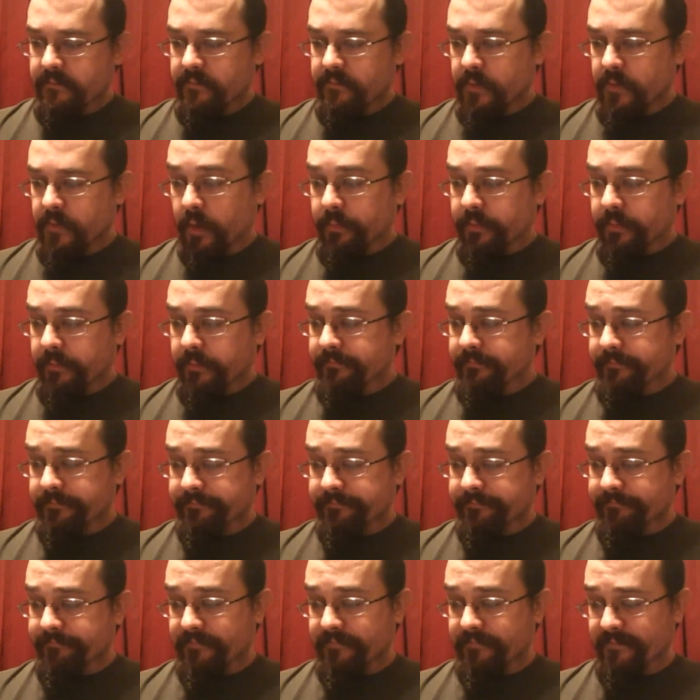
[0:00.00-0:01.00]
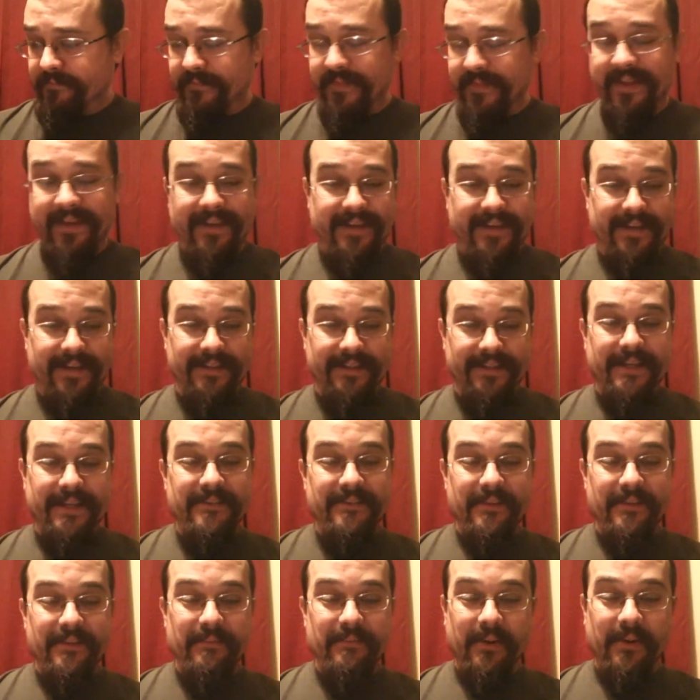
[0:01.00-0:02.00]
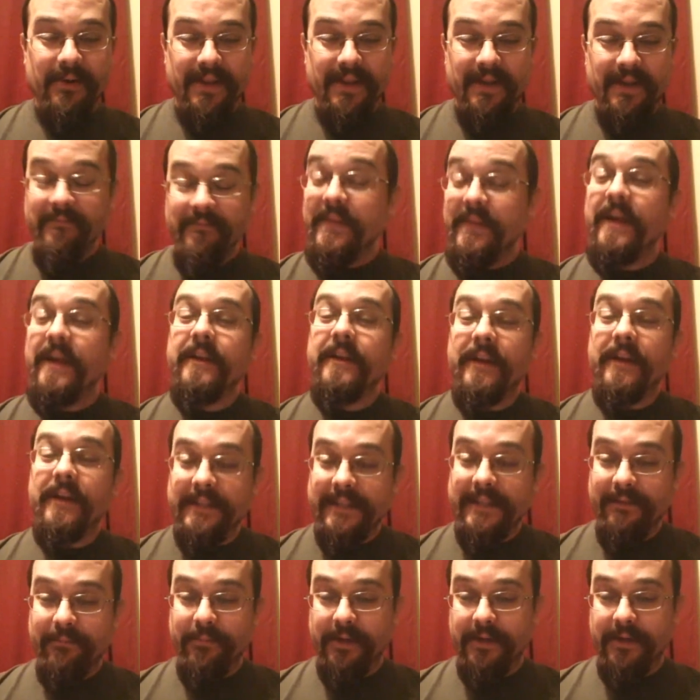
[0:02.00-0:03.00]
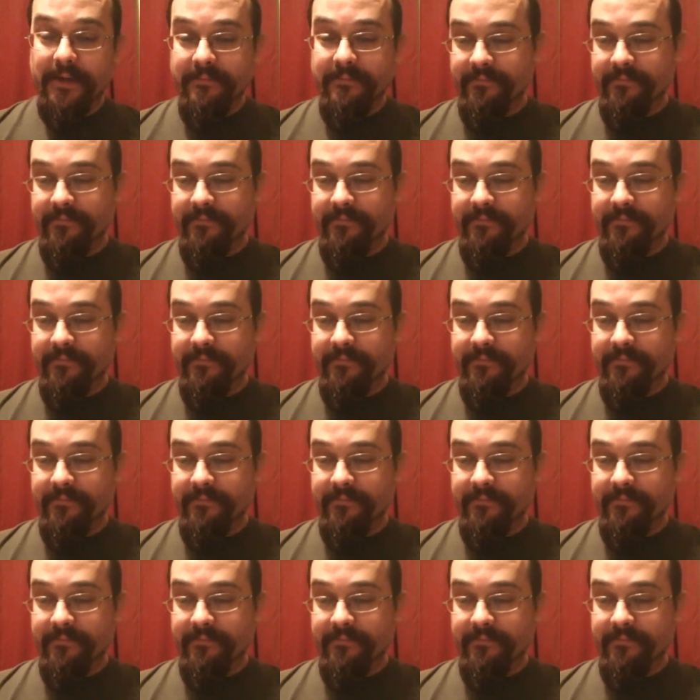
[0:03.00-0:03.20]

Nope. Khalid's in the party. Kaliba.